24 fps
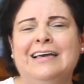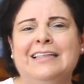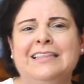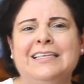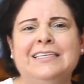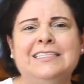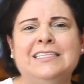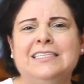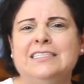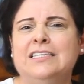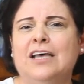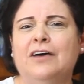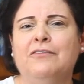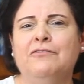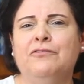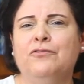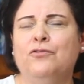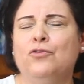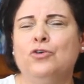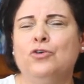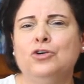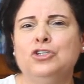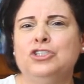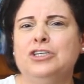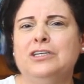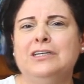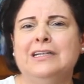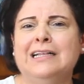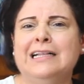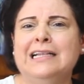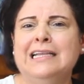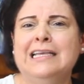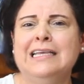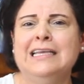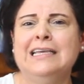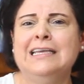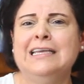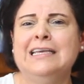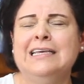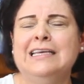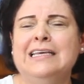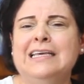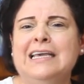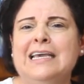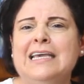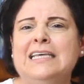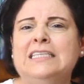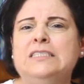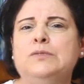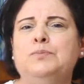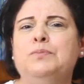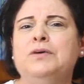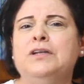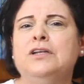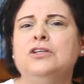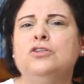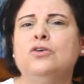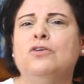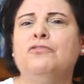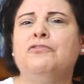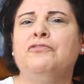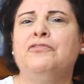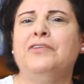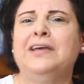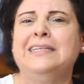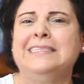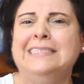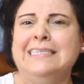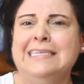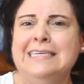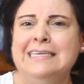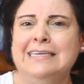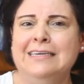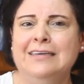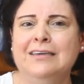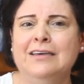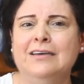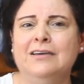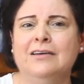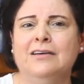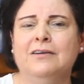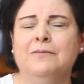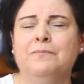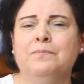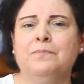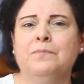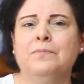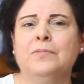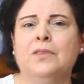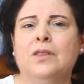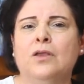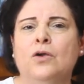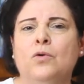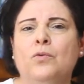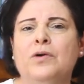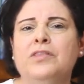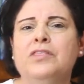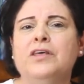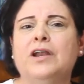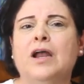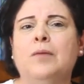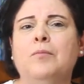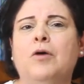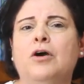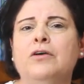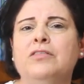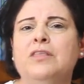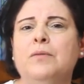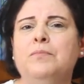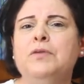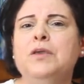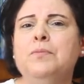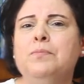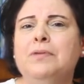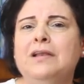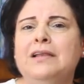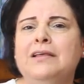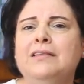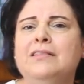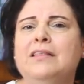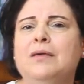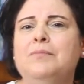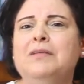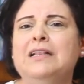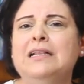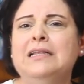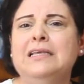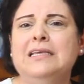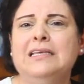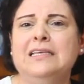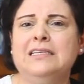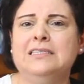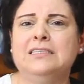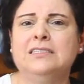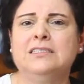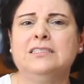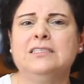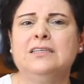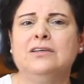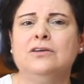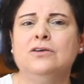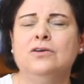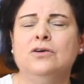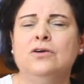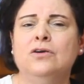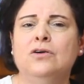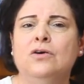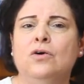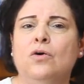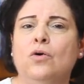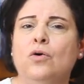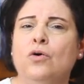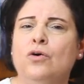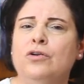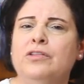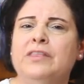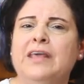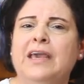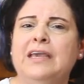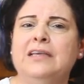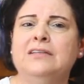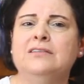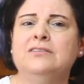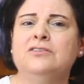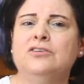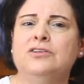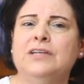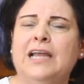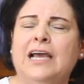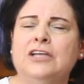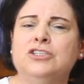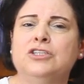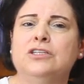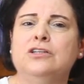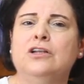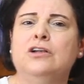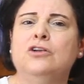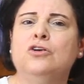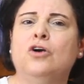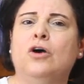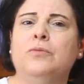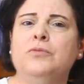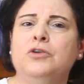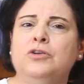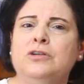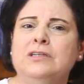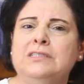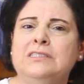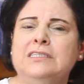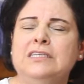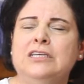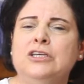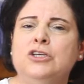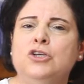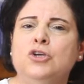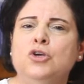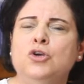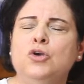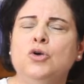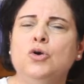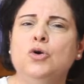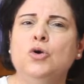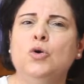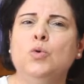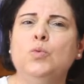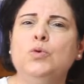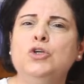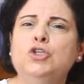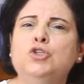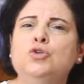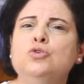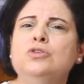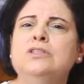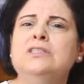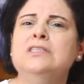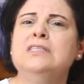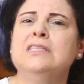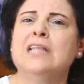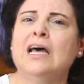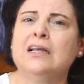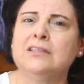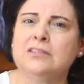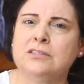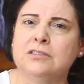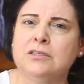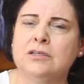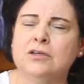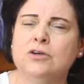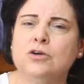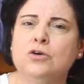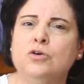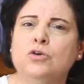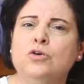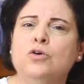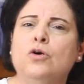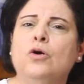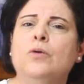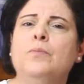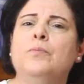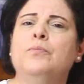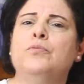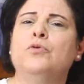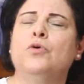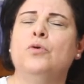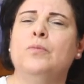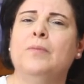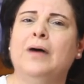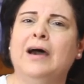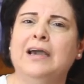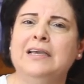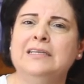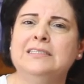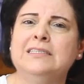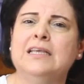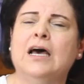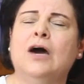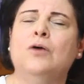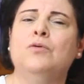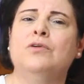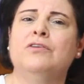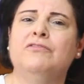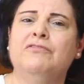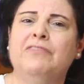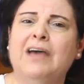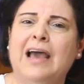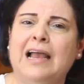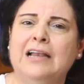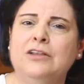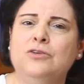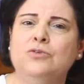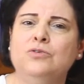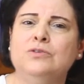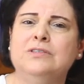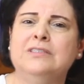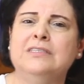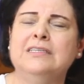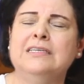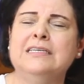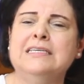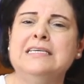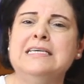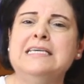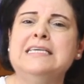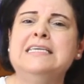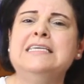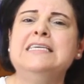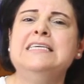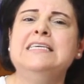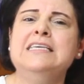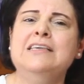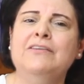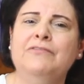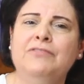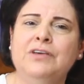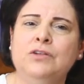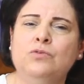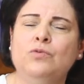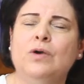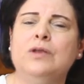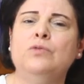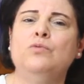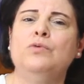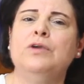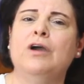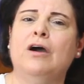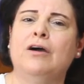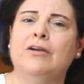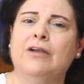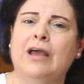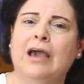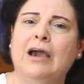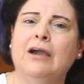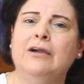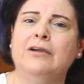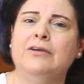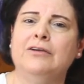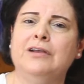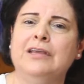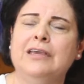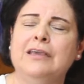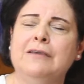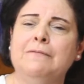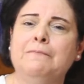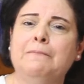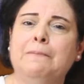This is unfortunately a spirit of fatigue, whether among the people in the Middle East or the international community. We should not compromise our values, even when we are hungry.